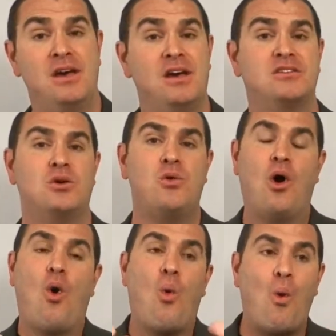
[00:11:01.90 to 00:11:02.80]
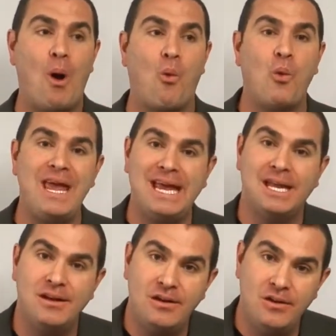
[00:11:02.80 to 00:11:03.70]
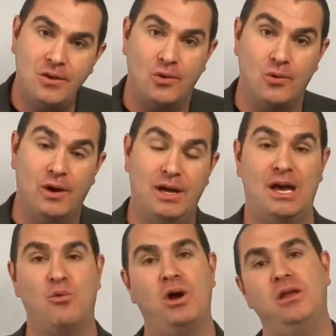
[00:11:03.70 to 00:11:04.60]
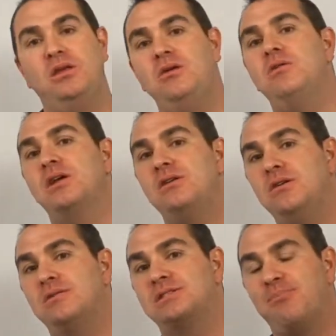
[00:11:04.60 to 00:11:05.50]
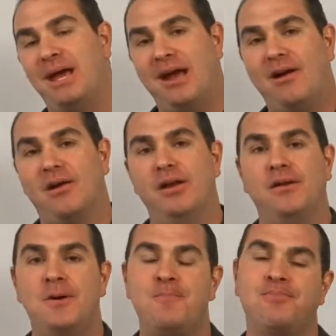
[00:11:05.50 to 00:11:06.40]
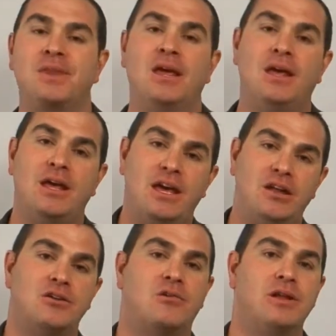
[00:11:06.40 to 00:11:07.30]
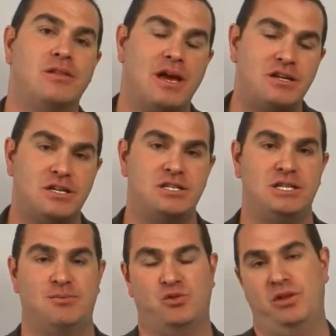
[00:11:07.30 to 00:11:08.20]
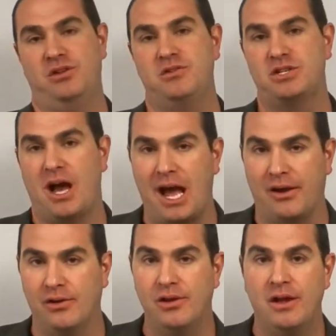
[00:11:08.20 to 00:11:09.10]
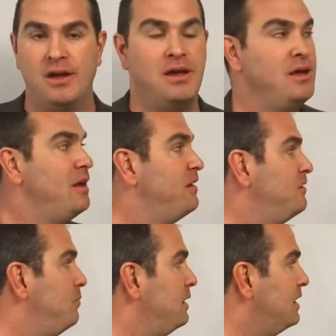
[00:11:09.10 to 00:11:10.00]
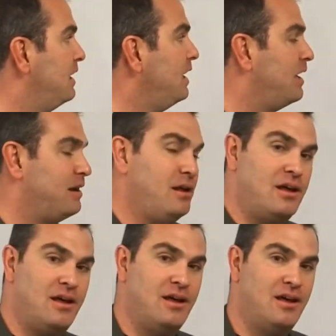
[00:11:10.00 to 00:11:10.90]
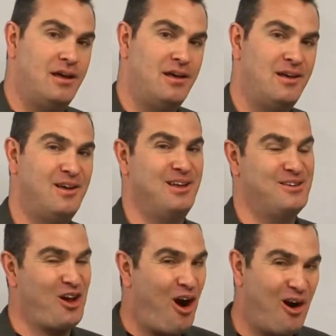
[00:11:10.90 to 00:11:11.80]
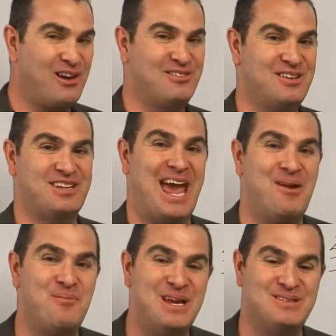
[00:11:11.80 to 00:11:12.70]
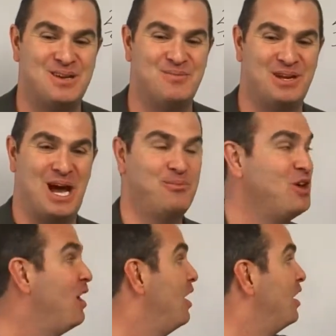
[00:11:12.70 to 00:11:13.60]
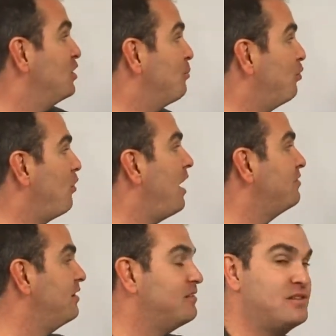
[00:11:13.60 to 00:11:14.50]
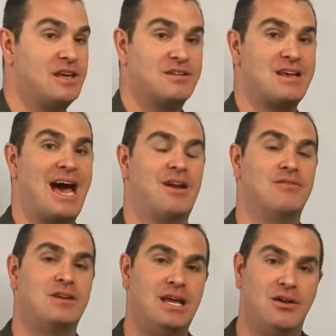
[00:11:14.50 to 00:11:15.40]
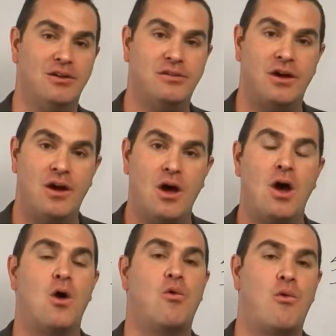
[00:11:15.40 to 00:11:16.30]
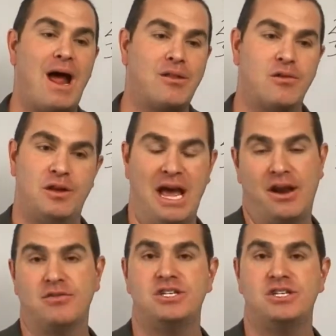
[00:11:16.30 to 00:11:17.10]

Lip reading: And so what we can do, and what you can do as a parent in your relationships with your child, is to begin, as hard as this can be sometimes, to process things out of guilt rather than out of